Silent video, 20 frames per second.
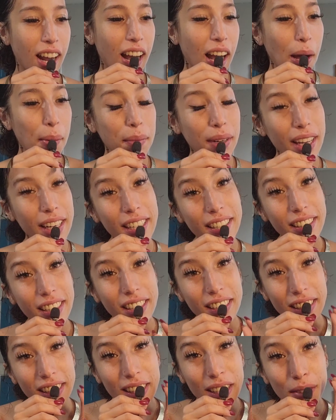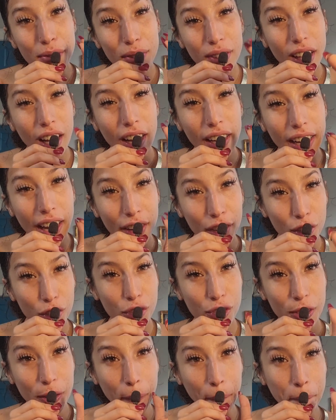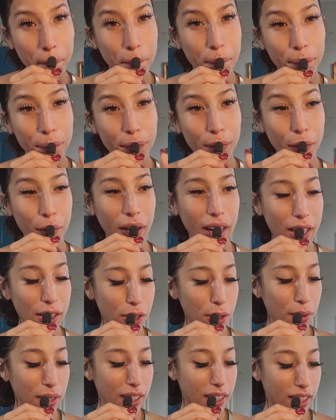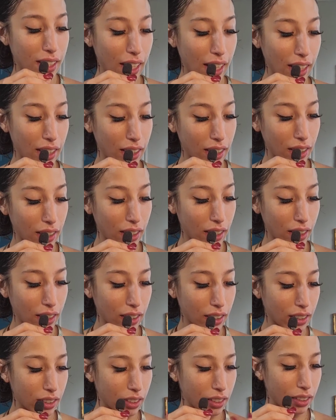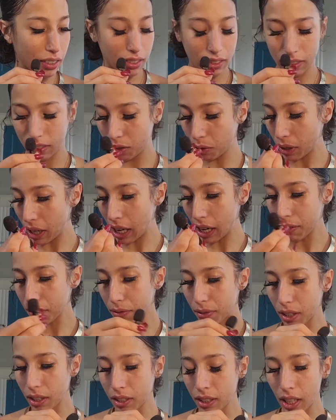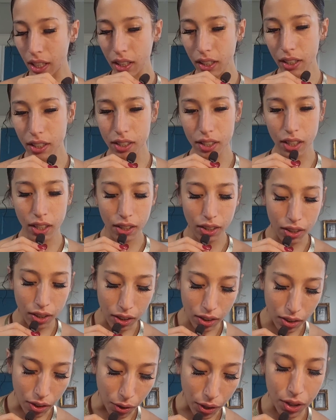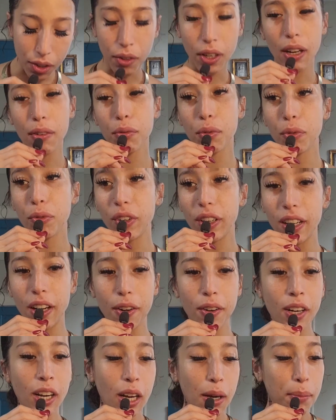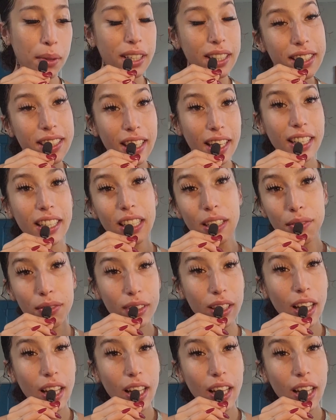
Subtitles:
I'm getting that evil eye energy. Okay, so it's like do I have a necklace on? No, I don't have one right now. But it's that evil